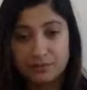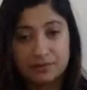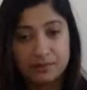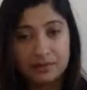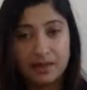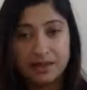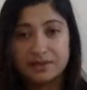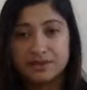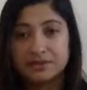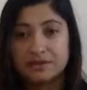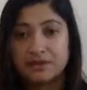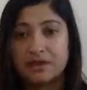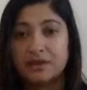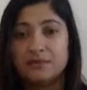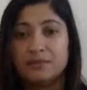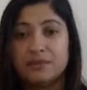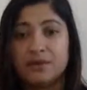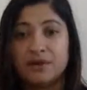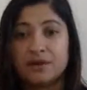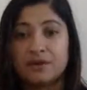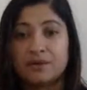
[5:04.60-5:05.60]
that's all
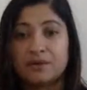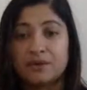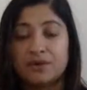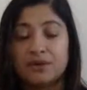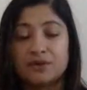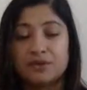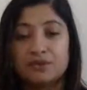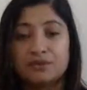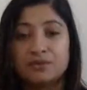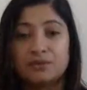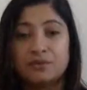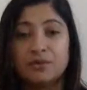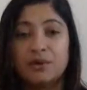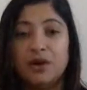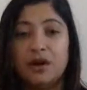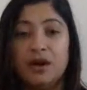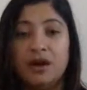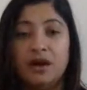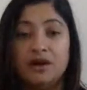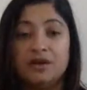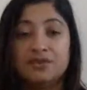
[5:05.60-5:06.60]
we are going to
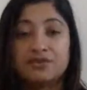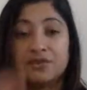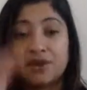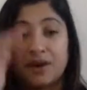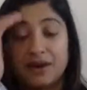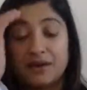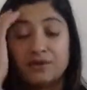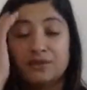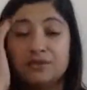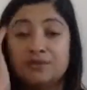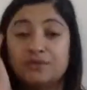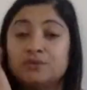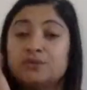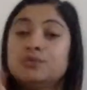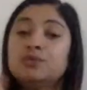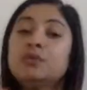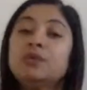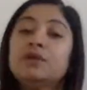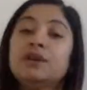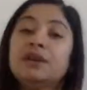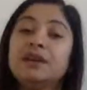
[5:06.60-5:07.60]
try to do
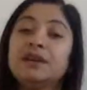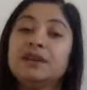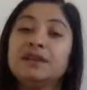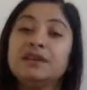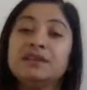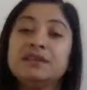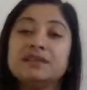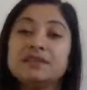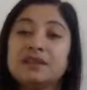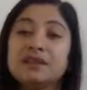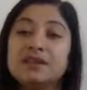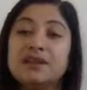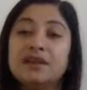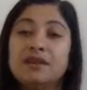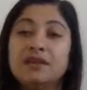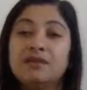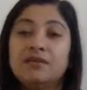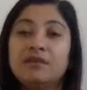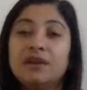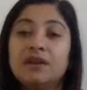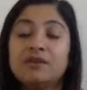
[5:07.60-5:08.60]
is
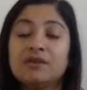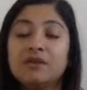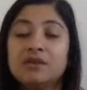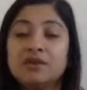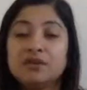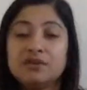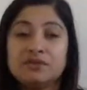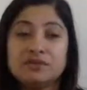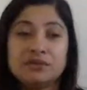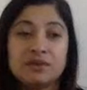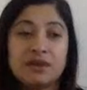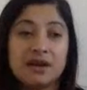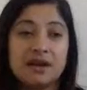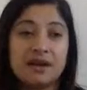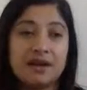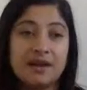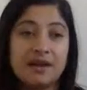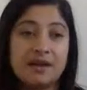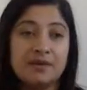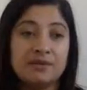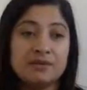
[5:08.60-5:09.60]
we're going to cut
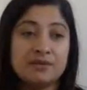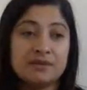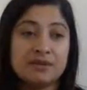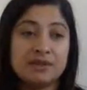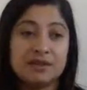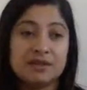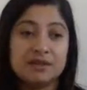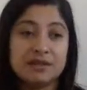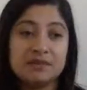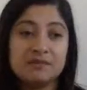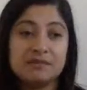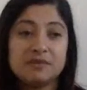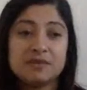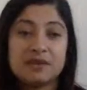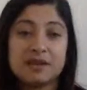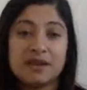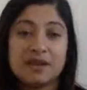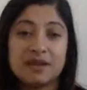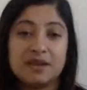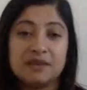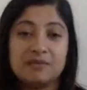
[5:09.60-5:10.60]
out some
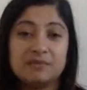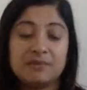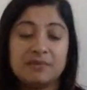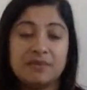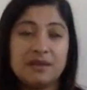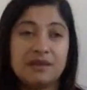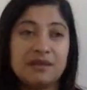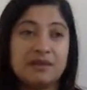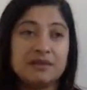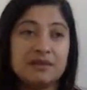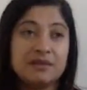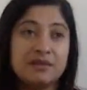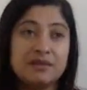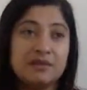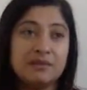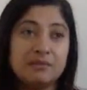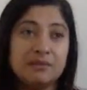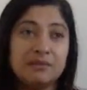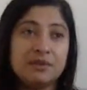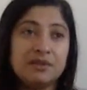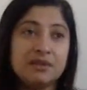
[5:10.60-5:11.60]
time.
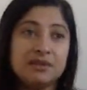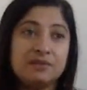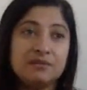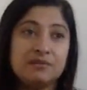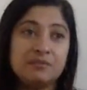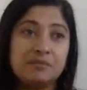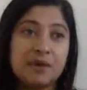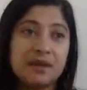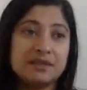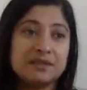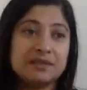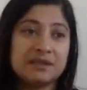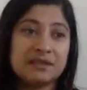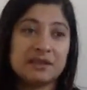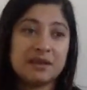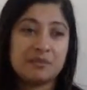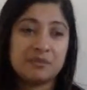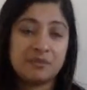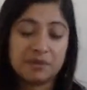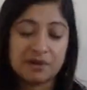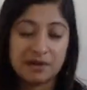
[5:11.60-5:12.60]
We did
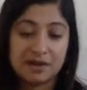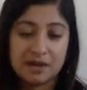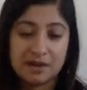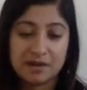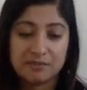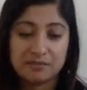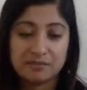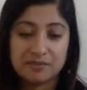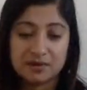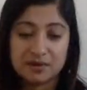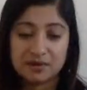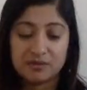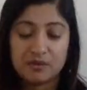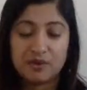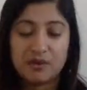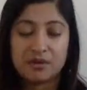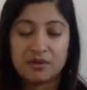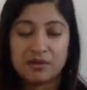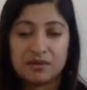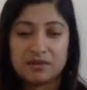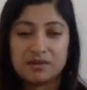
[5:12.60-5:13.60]
Pastrika Pranayam
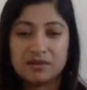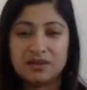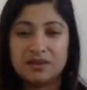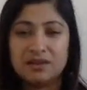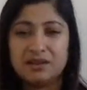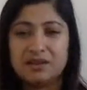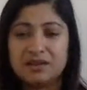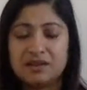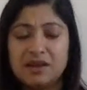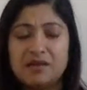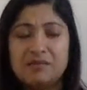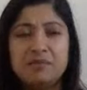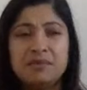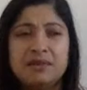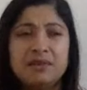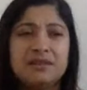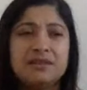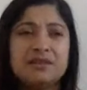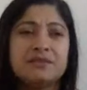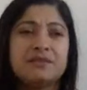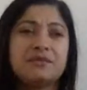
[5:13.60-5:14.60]
in a couple
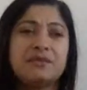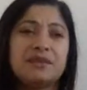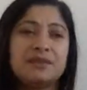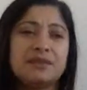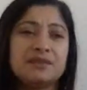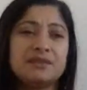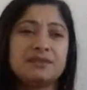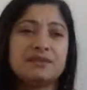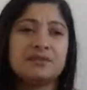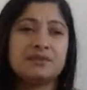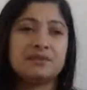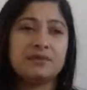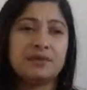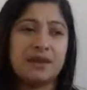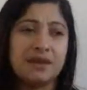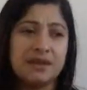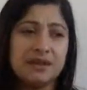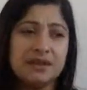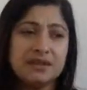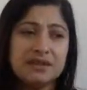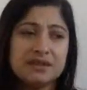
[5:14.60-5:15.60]
of different
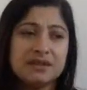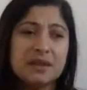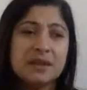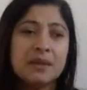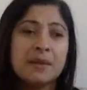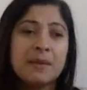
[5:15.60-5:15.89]
ways,